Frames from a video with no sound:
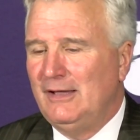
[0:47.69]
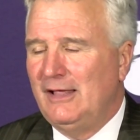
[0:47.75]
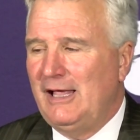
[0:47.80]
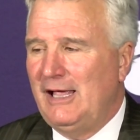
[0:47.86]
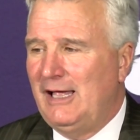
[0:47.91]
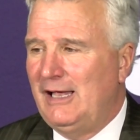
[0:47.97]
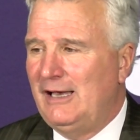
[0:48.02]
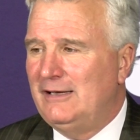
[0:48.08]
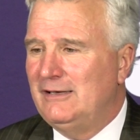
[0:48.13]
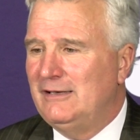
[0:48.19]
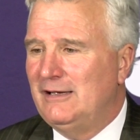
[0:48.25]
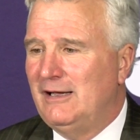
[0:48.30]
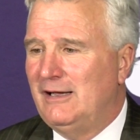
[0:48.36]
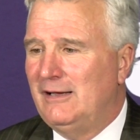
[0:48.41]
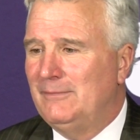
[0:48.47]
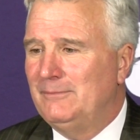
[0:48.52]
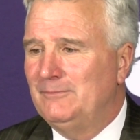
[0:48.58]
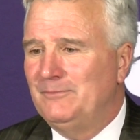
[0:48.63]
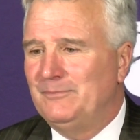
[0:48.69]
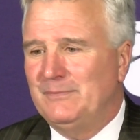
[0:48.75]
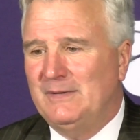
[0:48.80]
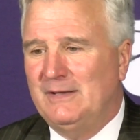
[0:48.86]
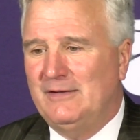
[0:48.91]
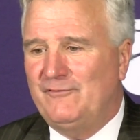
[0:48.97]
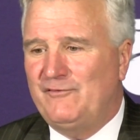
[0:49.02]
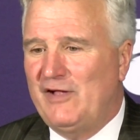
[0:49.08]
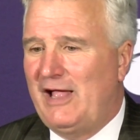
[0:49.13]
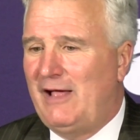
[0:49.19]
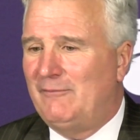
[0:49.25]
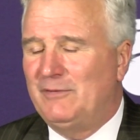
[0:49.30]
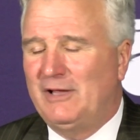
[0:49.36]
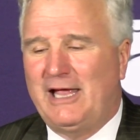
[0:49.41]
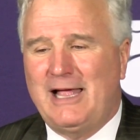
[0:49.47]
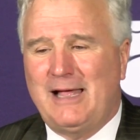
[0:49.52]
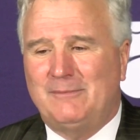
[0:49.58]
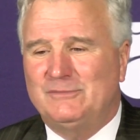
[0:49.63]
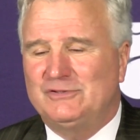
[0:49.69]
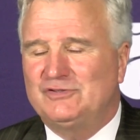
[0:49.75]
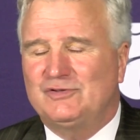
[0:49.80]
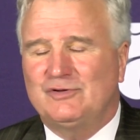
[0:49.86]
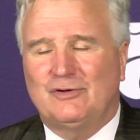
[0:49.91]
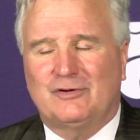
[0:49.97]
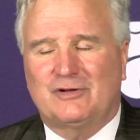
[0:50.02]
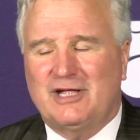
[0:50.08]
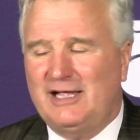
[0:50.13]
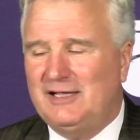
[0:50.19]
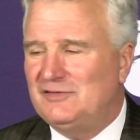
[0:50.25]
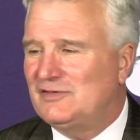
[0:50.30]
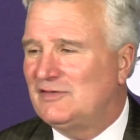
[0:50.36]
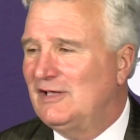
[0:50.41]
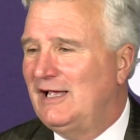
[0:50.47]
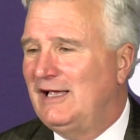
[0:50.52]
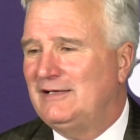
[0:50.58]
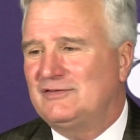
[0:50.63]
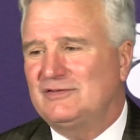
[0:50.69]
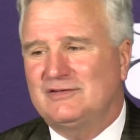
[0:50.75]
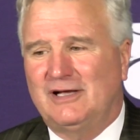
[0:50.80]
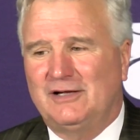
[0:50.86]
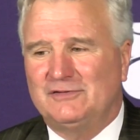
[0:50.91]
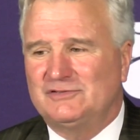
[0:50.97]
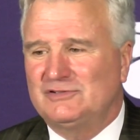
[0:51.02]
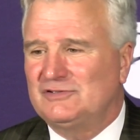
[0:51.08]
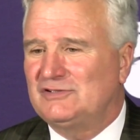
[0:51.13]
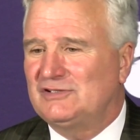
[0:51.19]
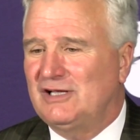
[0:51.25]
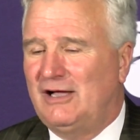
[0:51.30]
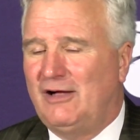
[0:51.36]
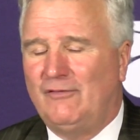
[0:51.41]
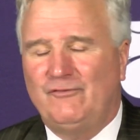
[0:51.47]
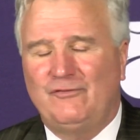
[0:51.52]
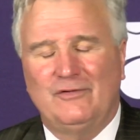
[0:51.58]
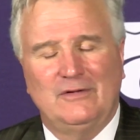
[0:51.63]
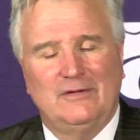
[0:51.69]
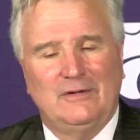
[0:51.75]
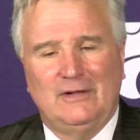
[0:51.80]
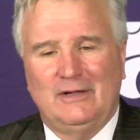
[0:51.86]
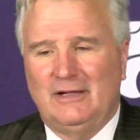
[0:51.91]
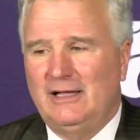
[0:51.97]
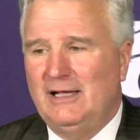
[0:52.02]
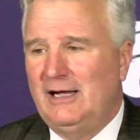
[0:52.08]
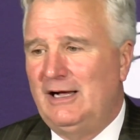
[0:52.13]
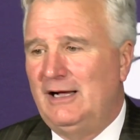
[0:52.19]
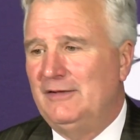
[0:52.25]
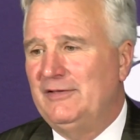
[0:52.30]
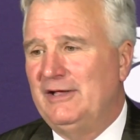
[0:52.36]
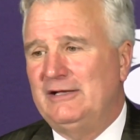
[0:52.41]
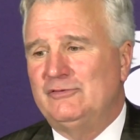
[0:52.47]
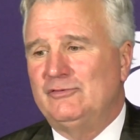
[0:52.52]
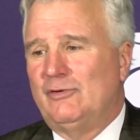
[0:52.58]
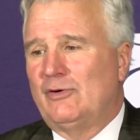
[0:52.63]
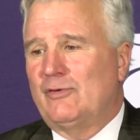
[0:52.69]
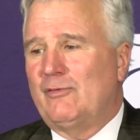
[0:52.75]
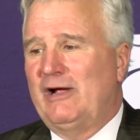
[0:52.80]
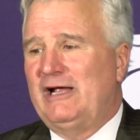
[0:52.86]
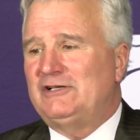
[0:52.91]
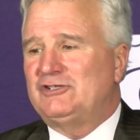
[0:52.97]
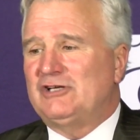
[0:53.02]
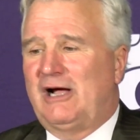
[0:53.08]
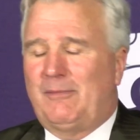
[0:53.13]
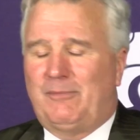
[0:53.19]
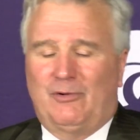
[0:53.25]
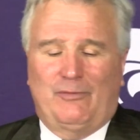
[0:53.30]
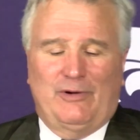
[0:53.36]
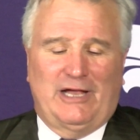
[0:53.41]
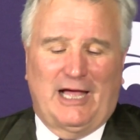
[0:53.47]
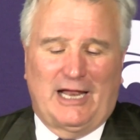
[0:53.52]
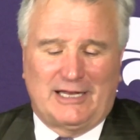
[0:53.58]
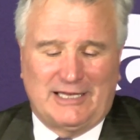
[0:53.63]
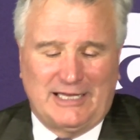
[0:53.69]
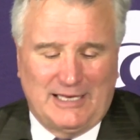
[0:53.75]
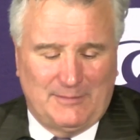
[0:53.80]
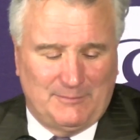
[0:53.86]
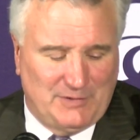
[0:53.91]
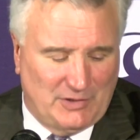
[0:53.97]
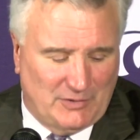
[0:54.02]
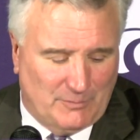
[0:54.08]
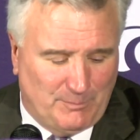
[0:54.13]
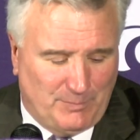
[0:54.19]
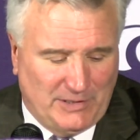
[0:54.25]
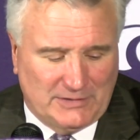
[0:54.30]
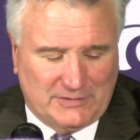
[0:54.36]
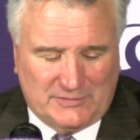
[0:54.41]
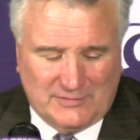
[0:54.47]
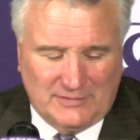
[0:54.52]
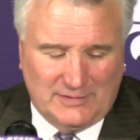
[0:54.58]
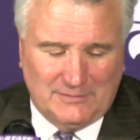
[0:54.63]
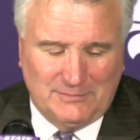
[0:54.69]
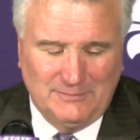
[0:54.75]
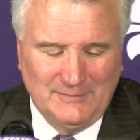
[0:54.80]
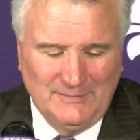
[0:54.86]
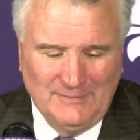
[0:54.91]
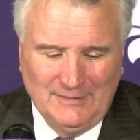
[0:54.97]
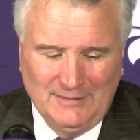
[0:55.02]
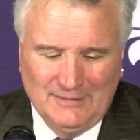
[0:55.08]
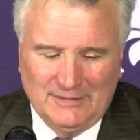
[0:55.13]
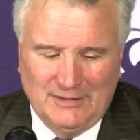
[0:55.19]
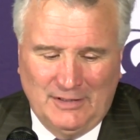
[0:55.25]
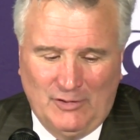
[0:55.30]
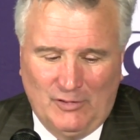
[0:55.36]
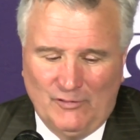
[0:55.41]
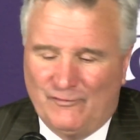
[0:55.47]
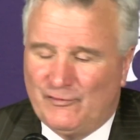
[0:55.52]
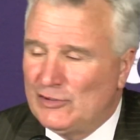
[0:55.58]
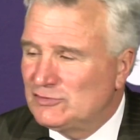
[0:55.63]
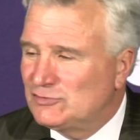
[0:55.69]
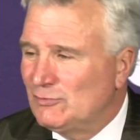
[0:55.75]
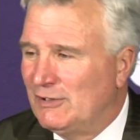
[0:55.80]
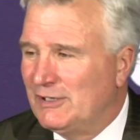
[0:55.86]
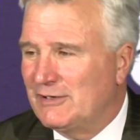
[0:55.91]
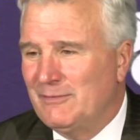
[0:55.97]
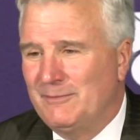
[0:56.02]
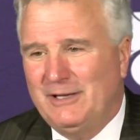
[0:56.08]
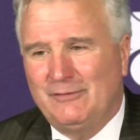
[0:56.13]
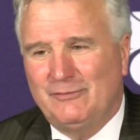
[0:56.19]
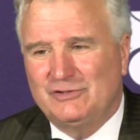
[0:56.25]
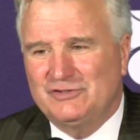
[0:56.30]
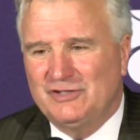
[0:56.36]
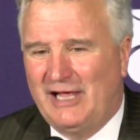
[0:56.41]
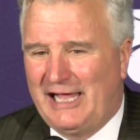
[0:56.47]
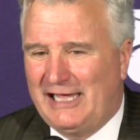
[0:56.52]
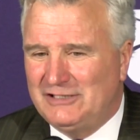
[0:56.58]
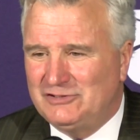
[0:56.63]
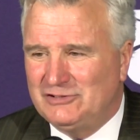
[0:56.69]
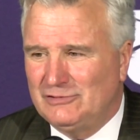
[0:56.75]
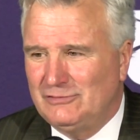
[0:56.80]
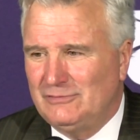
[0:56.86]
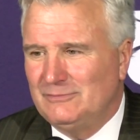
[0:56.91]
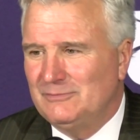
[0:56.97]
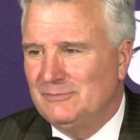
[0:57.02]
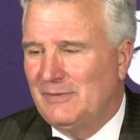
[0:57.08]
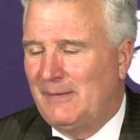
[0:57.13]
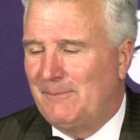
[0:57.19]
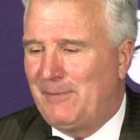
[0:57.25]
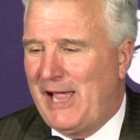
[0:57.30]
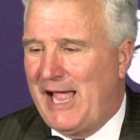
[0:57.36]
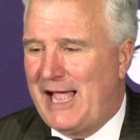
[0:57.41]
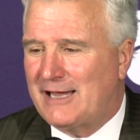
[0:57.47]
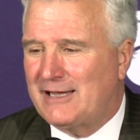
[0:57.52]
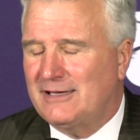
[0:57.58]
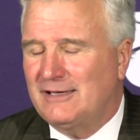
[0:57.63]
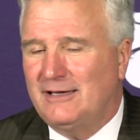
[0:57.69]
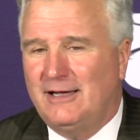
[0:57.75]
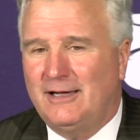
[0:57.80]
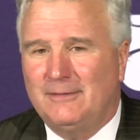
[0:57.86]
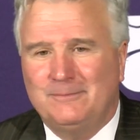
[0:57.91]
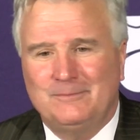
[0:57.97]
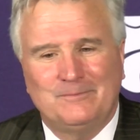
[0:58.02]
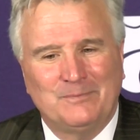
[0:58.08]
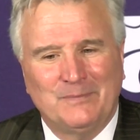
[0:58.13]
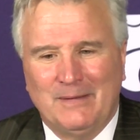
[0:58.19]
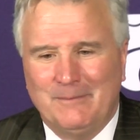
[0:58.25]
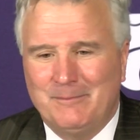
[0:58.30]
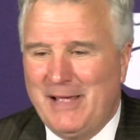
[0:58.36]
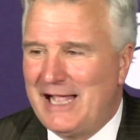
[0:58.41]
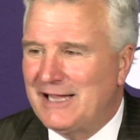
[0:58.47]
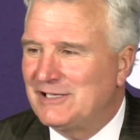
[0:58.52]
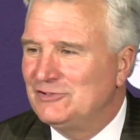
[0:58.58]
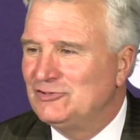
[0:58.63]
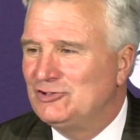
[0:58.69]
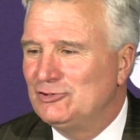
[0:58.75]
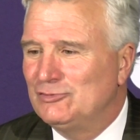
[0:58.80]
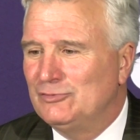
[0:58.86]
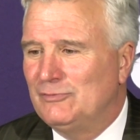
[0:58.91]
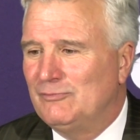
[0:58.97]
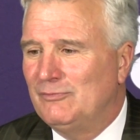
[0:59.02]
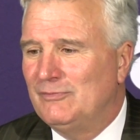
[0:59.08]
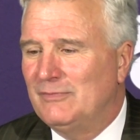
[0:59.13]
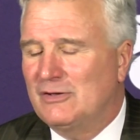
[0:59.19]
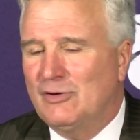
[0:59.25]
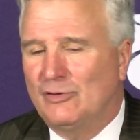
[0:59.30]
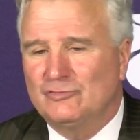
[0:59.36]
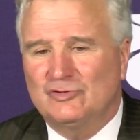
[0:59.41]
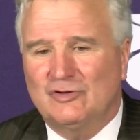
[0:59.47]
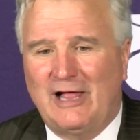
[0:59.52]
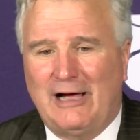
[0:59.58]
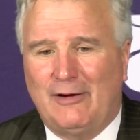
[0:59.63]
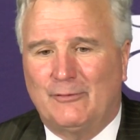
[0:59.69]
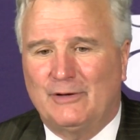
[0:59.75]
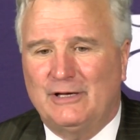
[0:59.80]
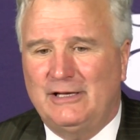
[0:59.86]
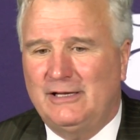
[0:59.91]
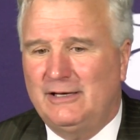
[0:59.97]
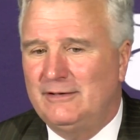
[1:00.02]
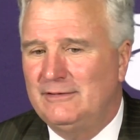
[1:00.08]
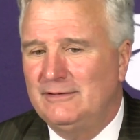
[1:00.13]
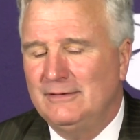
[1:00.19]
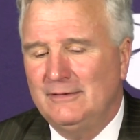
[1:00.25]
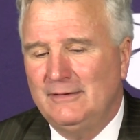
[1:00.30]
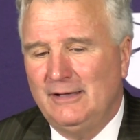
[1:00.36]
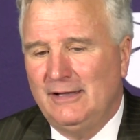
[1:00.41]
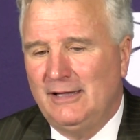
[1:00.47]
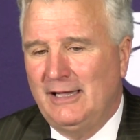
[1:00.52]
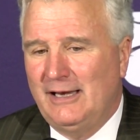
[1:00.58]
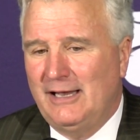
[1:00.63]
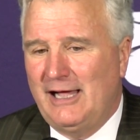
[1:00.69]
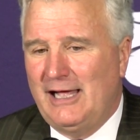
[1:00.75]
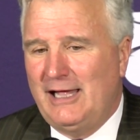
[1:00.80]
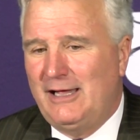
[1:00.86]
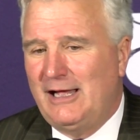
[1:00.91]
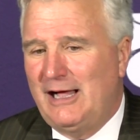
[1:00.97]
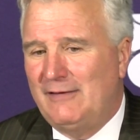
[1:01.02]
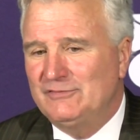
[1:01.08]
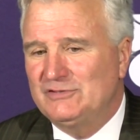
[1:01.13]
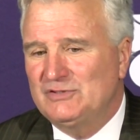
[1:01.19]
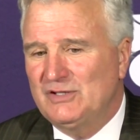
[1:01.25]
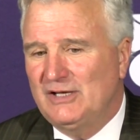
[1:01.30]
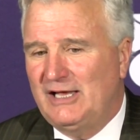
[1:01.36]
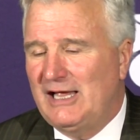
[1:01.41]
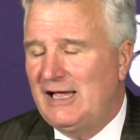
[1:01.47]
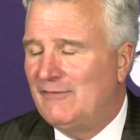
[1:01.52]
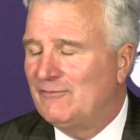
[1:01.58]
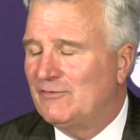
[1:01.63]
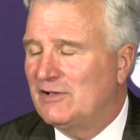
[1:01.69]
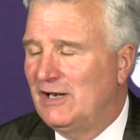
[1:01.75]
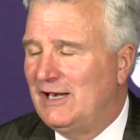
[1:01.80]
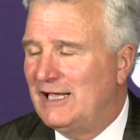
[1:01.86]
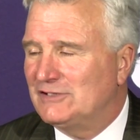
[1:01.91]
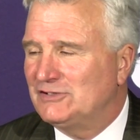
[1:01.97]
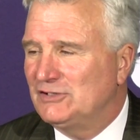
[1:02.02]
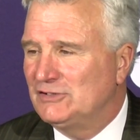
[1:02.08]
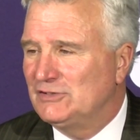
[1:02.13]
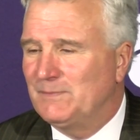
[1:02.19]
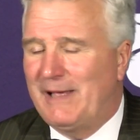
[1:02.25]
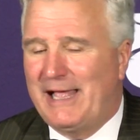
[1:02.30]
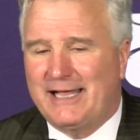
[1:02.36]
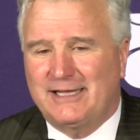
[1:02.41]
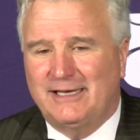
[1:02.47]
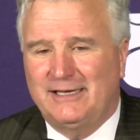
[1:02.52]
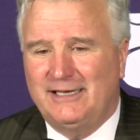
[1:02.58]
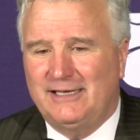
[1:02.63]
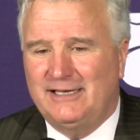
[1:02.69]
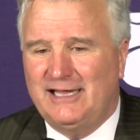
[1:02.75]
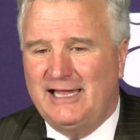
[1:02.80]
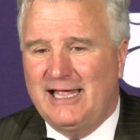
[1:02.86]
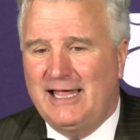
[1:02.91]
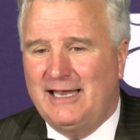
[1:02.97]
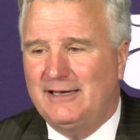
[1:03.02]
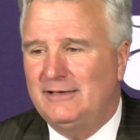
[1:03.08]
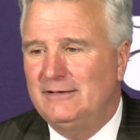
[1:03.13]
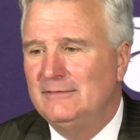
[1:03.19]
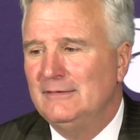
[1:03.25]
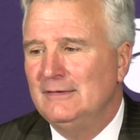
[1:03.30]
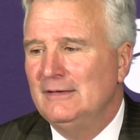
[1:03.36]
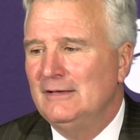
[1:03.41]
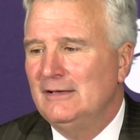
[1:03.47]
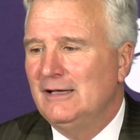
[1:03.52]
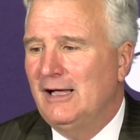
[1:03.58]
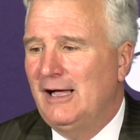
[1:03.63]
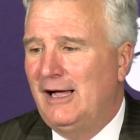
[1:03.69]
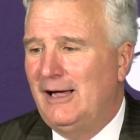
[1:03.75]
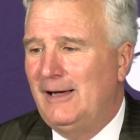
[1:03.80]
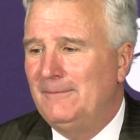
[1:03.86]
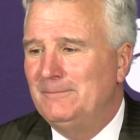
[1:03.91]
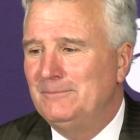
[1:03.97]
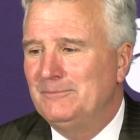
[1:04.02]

And uh, the family atmosphere, K State sells itself. Uh, they do a great job, but we got to get them here. But, uh, you know, the first one to commit was Nijel, the pack. Uh, back in June, Coach Lowery and, and I obviously have connections back in Indiana. Uh,